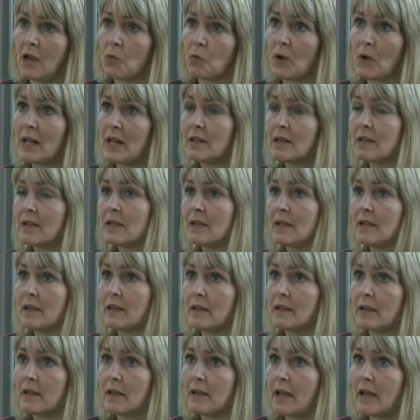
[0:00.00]
Well,
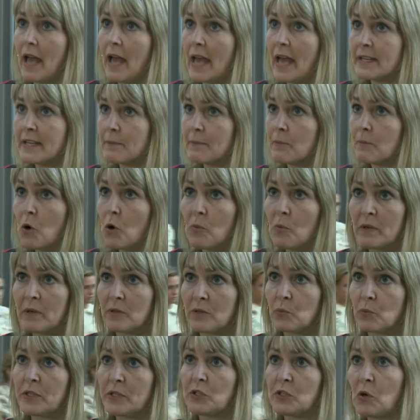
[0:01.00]
at the
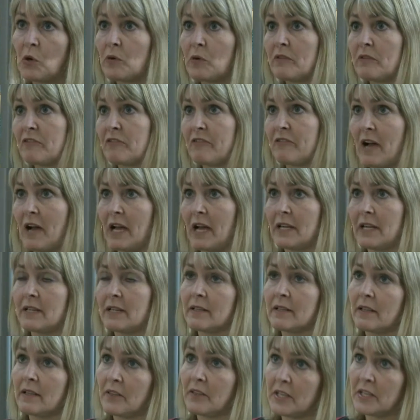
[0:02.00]
moment we don't
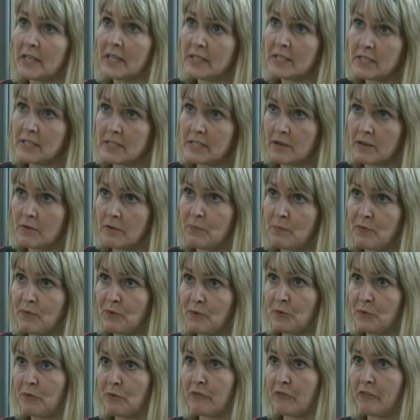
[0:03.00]
find the necessary
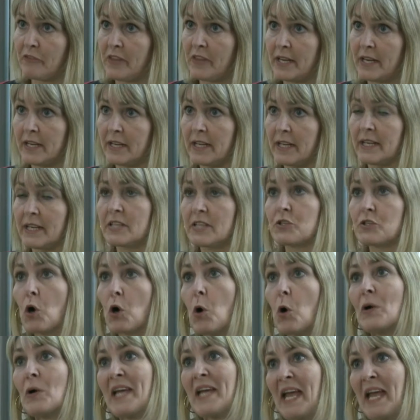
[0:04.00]
proof that it is
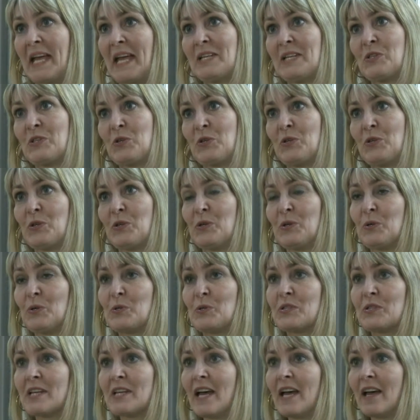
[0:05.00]
okay to
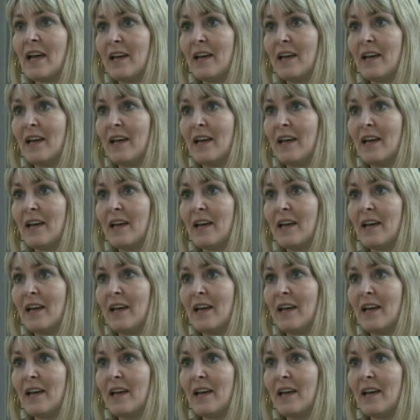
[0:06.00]
use